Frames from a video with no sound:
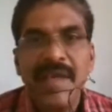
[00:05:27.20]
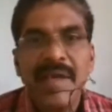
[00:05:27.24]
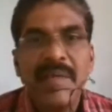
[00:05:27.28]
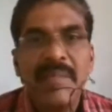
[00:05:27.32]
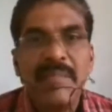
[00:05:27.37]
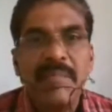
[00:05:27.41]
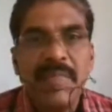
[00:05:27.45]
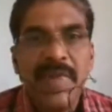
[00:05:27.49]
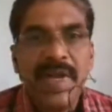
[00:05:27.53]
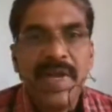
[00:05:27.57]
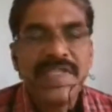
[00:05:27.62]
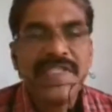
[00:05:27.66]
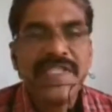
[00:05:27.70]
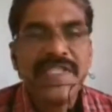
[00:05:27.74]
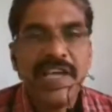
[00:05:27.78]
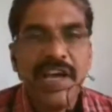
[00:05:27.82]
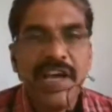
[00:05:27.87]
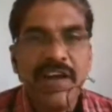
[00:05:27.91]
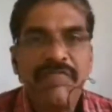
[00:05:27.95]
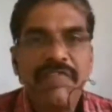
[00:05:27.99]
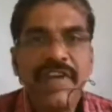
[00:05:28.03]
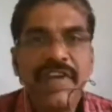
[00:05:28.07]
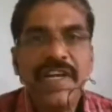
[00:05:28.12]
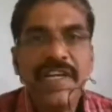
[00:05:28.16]
Because
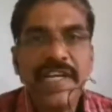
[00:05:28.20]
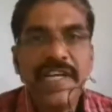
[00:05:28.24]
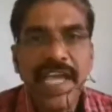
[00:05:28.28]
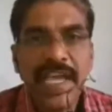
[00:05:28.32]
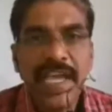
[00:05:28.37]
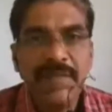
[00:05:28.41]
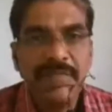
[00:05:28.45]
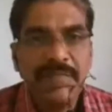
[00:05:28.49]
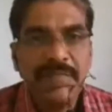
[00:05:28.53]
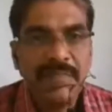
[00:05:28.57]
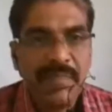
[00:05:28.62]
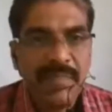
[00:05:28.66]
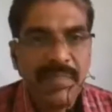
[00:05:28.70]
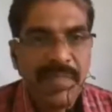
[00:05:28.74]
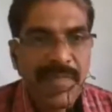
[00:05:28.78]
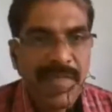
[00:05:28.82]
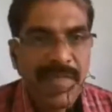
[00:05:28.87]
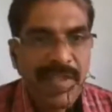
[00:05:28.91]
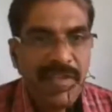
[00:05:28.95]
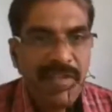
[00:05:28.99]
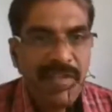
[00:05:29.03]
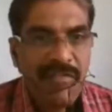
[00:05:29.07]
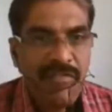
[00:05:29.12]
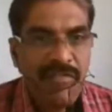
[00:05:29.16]
every time
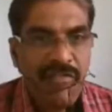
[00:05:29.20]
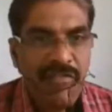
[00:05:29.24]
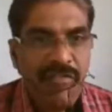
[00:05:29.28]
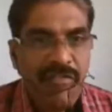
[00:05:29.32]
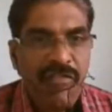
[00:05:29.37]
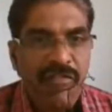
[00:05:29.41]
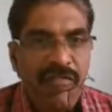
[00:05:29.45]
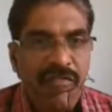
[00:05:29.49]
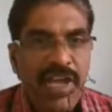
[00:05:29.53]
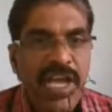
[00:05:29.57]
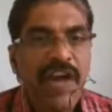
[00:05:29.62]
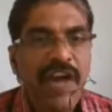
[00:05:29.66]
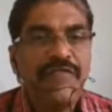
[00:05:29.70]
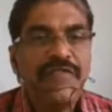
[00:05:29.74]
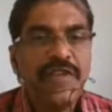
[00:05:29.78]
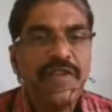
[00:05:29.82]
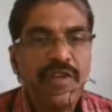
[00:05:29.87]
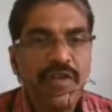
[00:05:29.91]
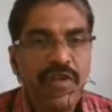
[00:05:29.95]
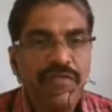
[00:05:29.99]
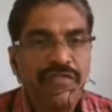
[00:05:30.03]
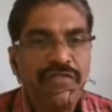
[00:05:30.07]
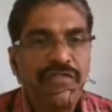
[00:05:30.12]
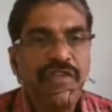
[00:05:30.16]
we have to
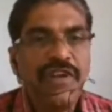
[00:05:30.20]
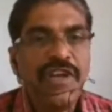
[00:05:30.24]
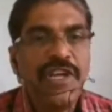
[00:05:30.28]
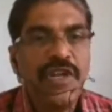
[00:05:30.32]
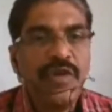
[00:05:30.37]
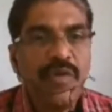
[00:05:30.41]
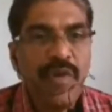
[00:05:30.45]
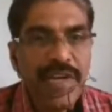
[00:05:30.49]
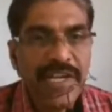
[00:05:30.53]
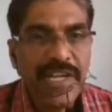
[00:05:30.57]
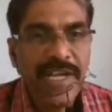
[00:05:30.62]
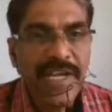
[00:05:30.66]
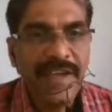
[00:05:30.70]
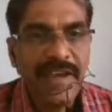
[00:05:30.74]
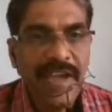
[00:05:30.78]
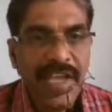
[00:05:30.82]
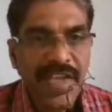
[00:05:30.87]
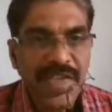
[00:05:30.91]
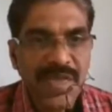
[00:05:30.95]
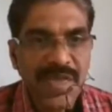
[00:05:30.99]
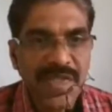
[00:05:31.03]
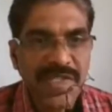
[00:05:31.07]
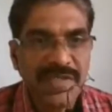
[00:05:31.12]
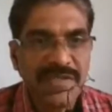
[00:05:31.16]
go for new
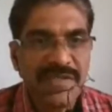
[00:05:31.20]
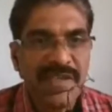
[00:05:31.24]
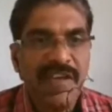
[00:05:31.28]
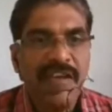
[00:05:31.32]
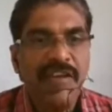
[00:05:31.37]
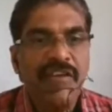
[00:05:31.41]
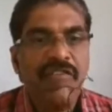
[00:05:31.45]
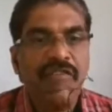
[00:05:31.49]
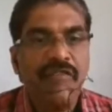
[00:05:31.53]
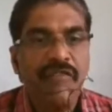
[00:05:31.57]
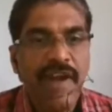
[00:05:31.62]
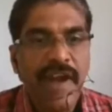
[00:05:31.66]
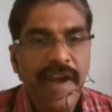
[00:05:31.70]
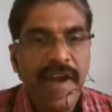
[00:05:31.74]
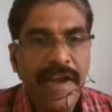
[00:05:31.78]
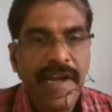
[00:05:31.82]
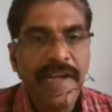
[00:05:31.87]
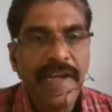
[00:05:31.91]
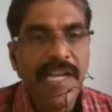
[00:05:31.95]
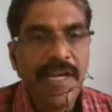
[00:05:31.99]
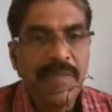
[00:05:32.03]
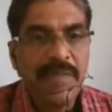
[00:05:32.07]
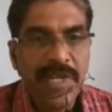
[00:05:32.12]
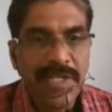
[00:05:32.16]
techniques,
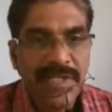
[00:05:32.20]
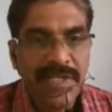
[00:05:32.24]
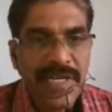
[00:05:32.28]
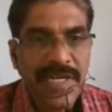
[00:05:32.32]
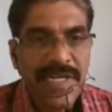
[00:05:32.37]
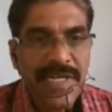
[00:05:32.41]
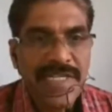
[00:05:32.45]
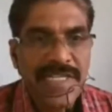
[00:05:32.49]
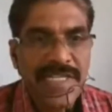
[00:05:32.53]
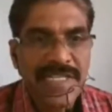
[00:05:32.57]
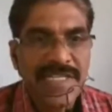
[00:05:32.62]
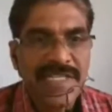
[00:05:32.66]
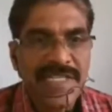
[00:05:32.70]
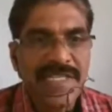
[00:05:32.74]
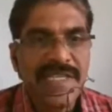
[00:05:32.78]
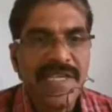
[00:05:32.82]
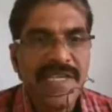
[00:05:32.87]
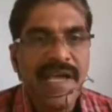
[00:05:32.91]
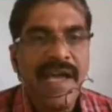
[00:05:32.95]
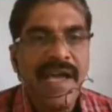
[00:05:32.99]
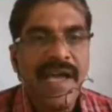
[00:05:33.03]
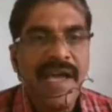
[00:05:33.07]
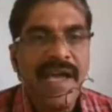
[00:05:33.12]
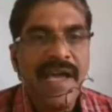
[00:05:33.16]
validated methods,
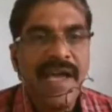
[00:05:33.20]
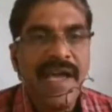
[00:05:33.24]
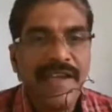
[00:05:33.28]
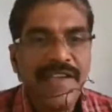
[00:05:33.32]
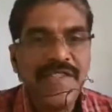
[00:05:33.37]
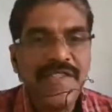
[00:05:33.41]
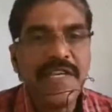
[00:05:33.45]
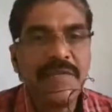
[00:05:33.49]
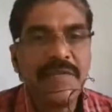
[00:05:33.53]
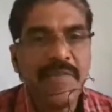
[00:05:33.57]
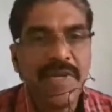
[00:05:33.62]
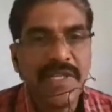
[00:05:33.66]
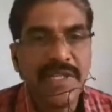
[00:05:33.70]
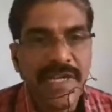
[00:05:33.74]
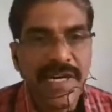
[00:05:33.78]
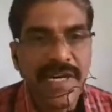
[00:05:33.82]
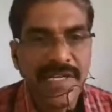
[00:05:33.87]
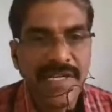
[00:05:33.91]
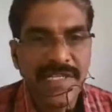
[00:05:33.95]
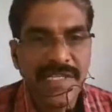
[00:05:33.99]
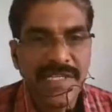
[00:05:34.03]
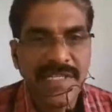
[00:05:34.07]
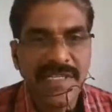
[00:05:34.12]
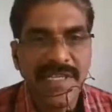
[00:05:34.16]
easier
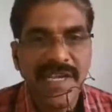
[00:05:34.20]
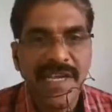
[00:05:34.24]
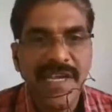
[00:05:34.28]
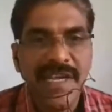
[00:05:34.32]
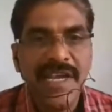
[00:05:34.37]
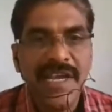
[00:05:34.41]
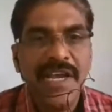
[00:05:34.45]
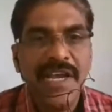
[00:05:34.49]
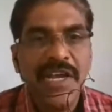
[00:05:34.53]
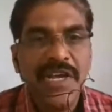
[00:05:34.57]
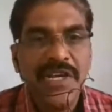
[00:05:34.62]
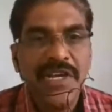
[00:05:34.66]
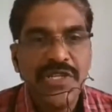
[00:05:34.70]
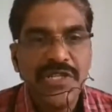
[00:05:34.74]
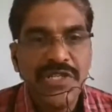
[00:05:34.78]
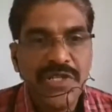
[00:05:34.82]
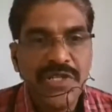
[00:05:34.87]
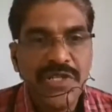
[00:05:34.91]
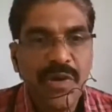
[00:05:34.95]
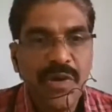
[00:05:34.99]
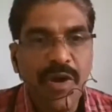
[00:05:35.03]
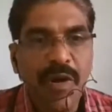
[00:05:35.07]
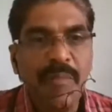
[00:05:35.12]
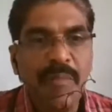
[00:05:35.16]
methods to
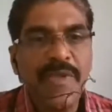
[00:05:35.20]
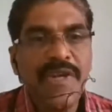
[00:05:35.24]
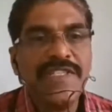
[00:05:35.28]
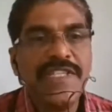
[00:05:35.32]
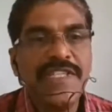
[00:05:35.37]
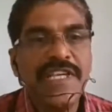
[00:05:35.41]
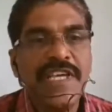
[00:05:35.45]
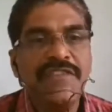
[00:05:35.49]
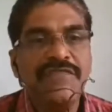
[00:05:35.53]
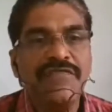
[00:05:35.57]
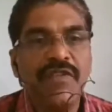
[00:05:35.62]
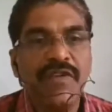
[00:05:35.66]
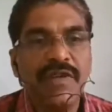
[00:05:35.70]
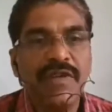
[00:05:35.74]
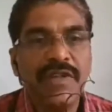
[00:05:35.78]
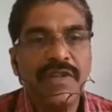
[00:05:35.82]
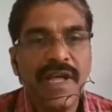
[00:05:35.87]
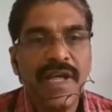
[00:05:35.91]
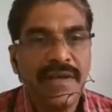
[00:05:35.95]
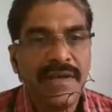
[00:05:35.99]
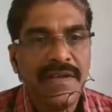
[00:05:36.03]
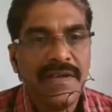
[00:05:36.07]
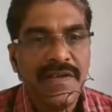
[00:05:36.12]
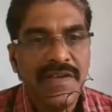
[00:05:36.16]
compensate for the
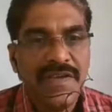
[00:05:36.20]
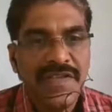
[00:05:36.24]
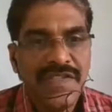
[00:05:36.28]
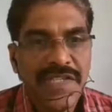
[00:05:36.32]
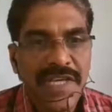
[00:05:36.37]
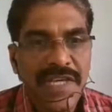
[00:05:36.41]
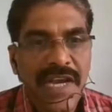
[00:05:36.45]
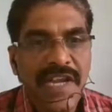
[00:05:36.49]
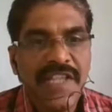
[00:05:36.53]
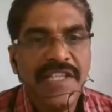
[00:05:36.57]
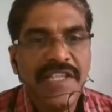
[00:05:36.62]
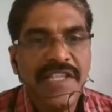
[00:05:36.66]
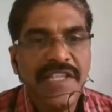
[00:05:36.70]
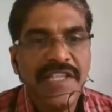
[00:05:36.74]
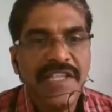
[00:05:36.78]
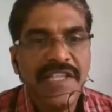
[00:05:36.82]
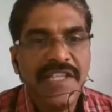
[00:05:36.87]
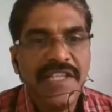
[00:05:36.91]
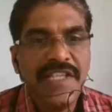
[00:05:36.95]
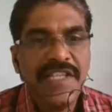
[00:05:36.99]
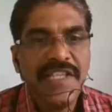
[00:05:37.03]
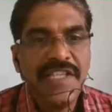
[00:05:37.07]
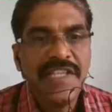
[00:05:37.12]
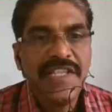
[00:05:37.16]
challenges we are
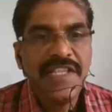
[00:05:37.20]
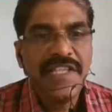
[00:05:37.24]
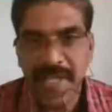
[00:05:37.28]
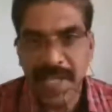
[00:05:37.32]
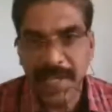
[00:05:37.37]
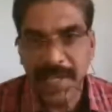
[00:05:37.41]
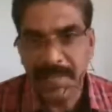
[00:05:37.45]
facing.